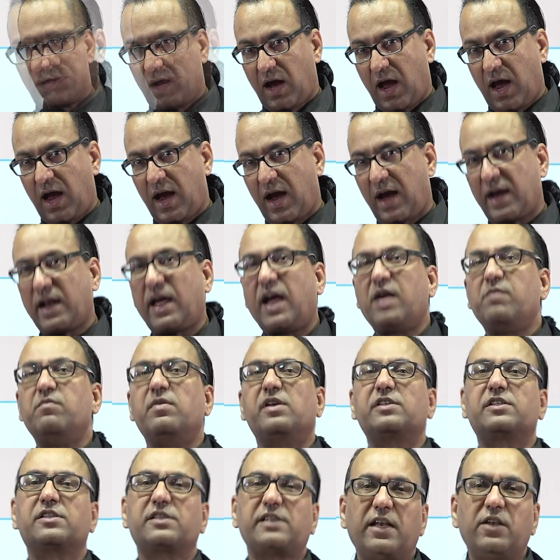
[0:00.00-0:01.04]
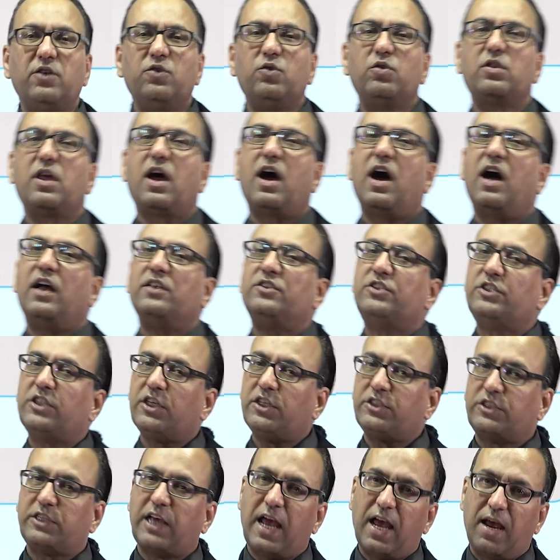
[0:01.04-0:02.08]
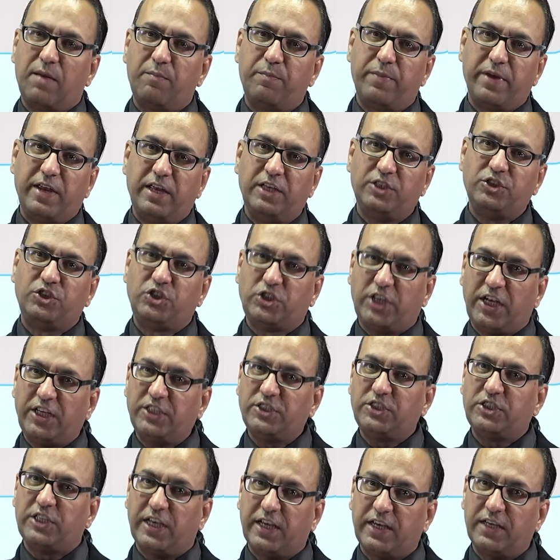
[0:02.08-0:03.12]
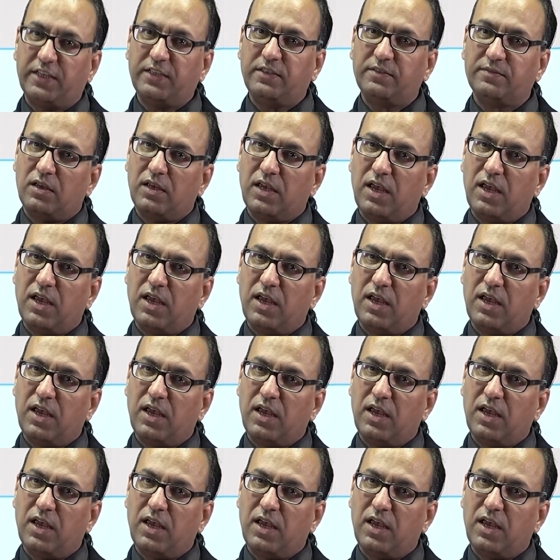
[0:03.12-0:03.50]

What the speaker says: And I must tell you the answers have been changing